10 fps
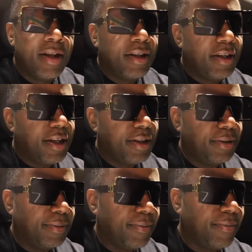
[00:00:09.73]
Now,
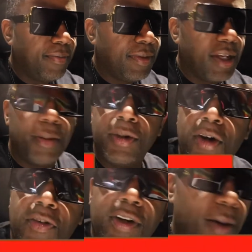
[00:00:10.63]
I'm going to go
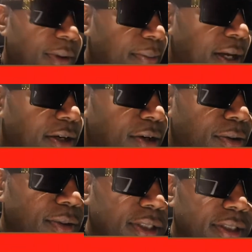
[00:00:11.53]
over a couple of my
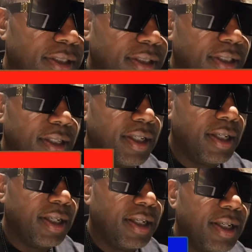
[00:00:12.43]
notes
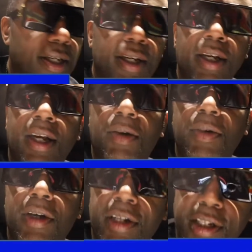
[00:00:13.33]
and we're
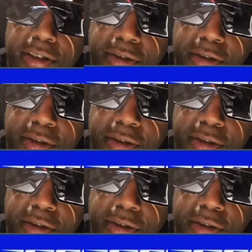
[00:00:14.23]
going to get you